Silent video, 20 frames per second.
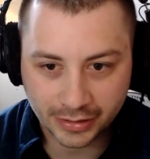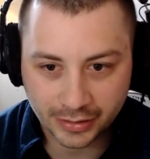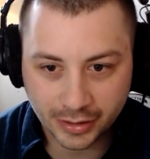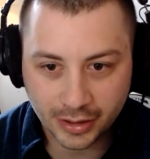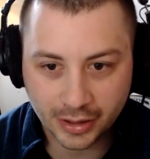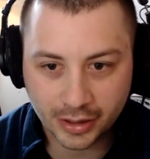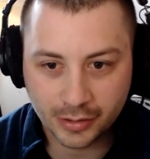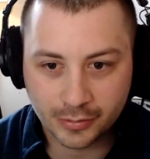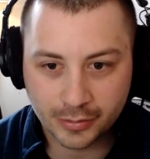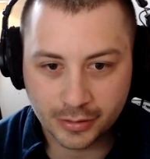Like,
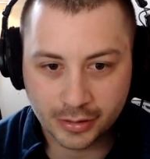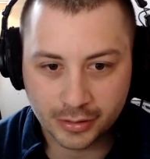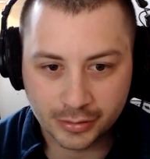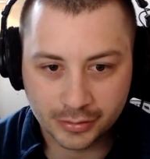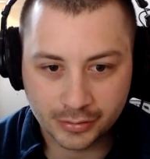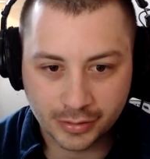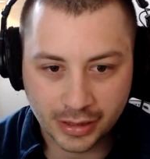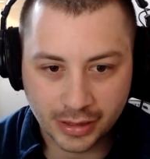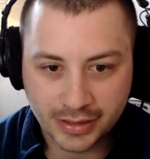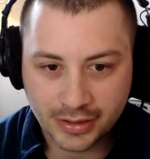oh,
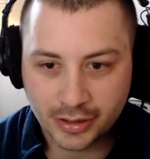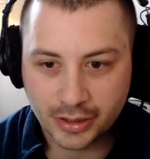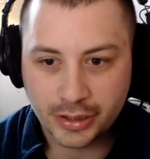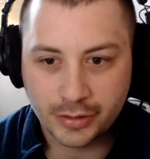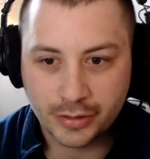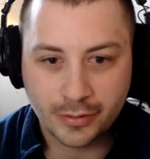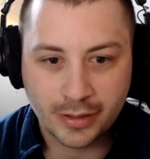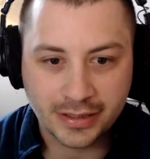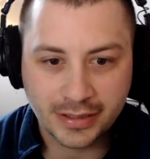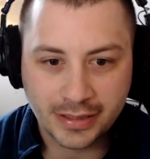or I saw
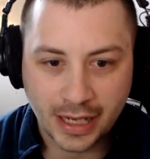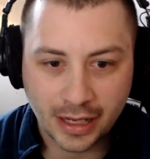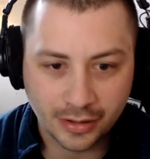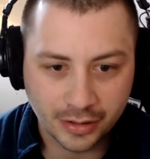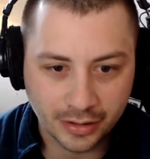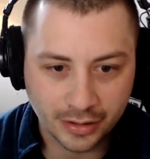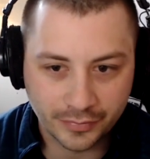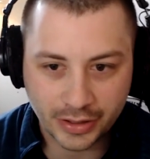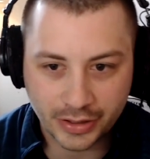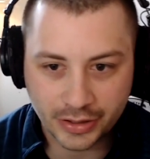you on
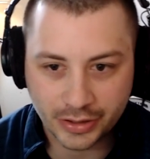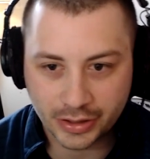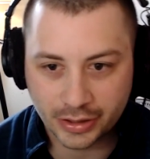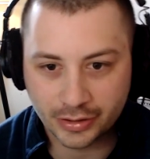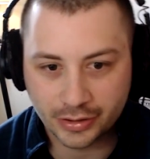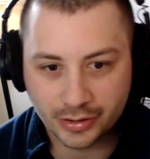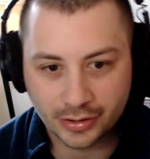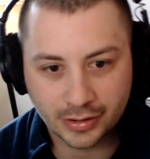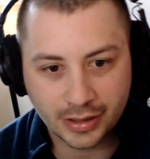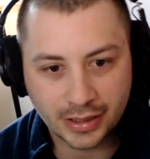
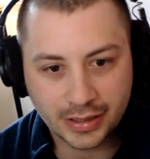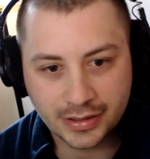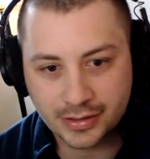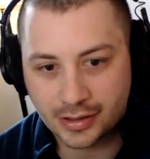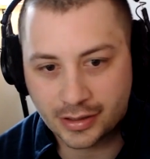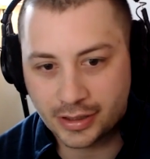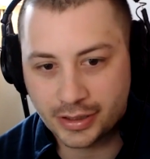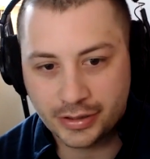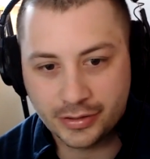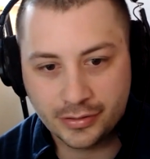television, or I
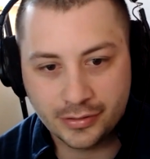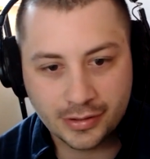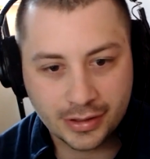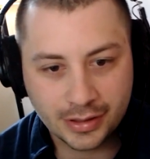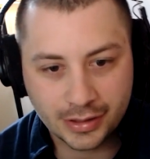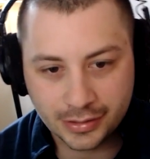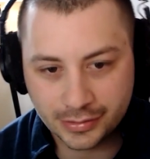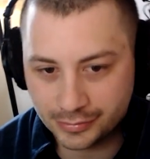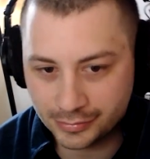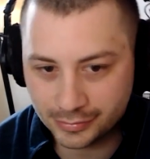saw you
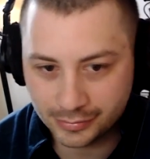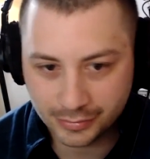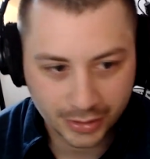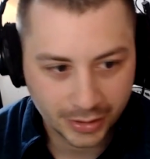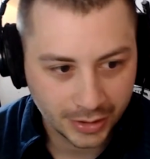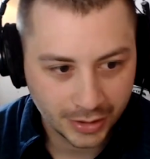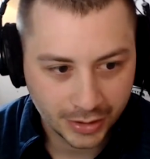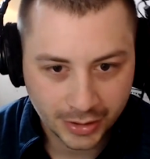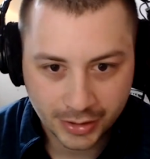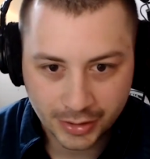on
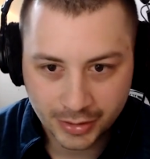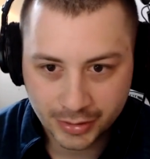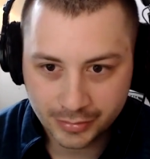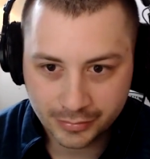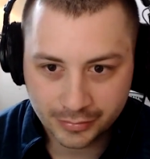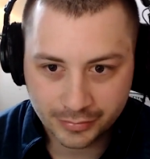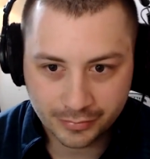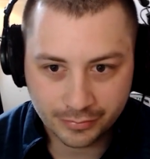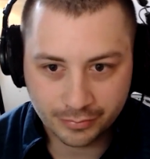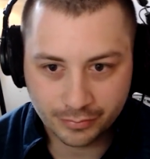
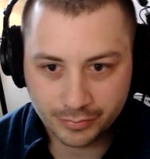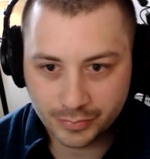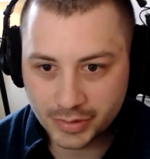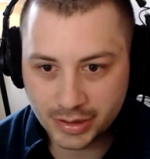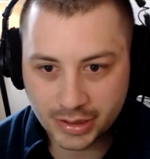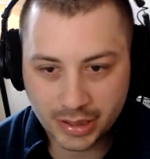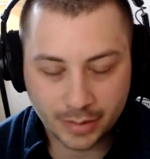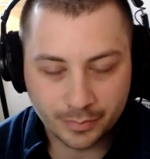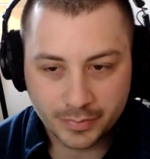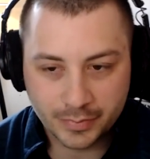
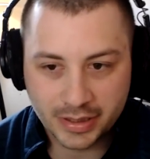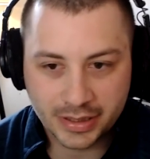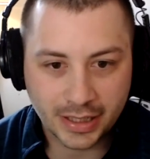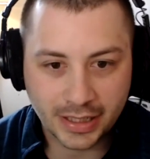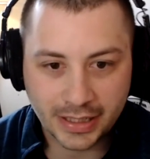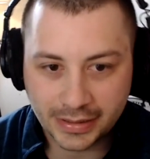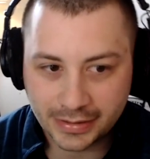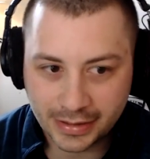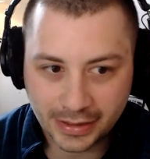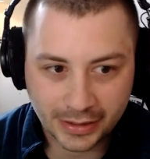some
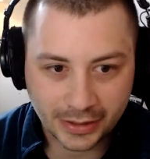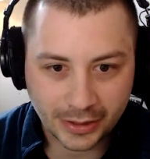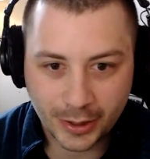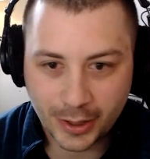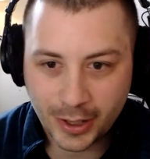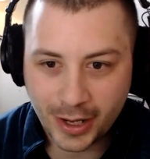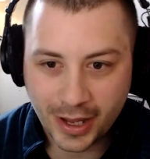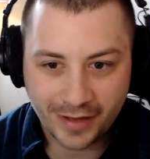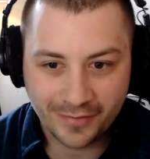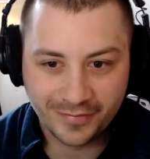site that
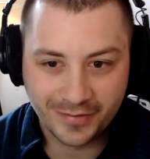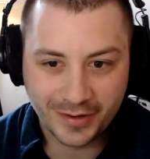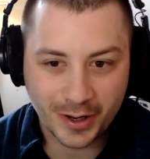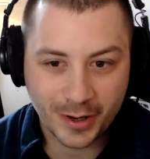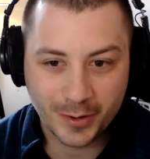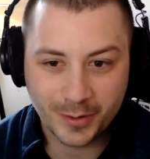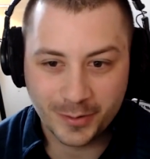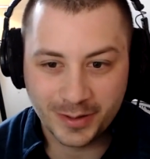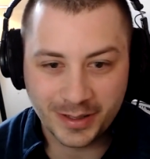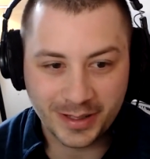you have
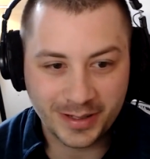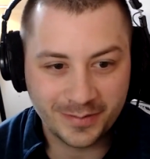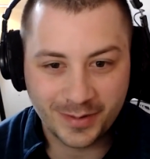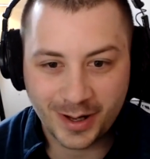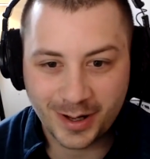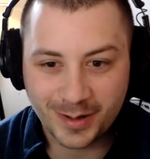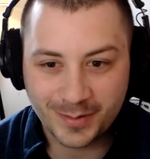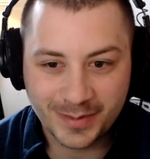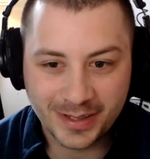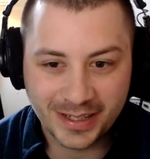no
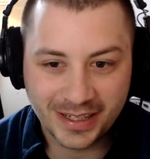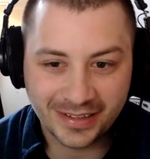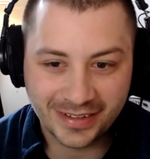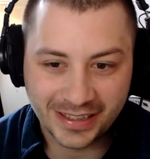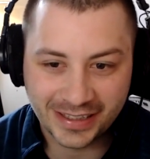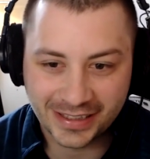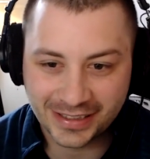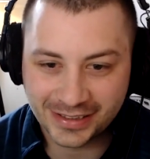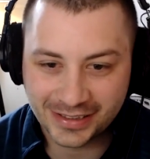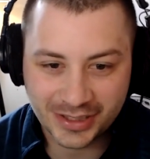involvement
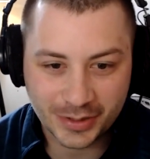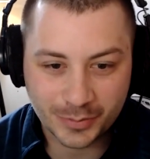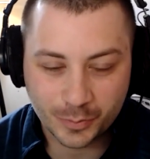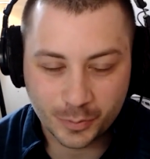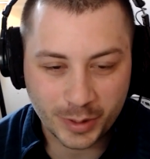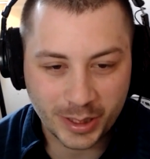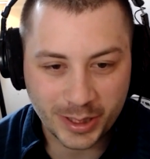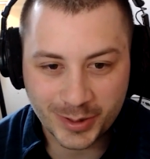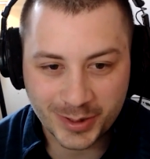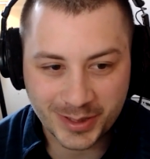in, like
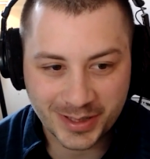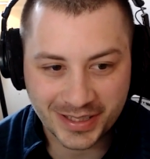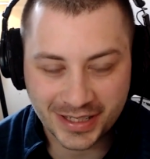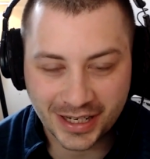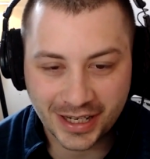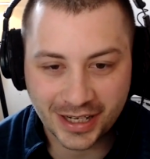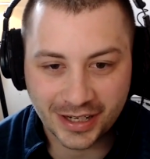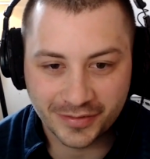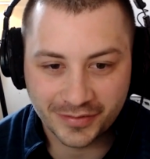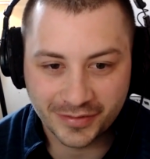just weird
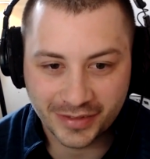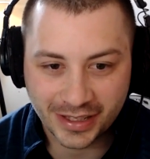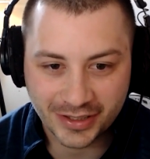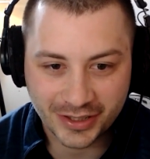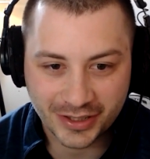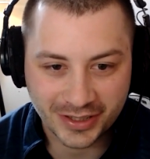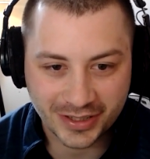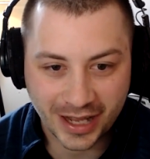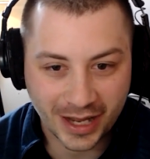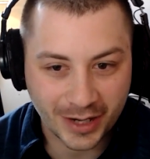stuff
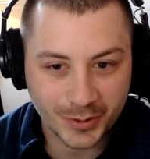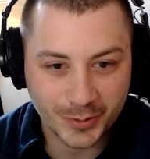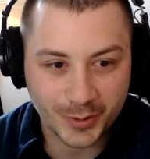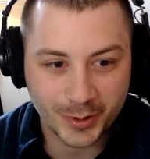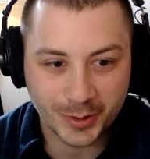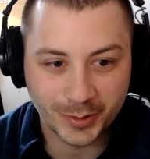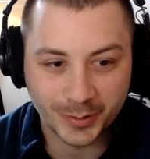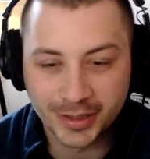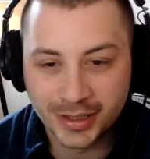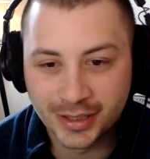that's just not
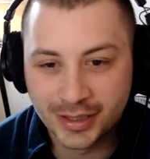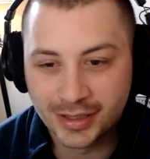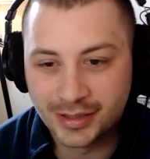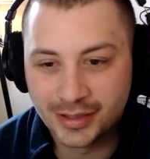true.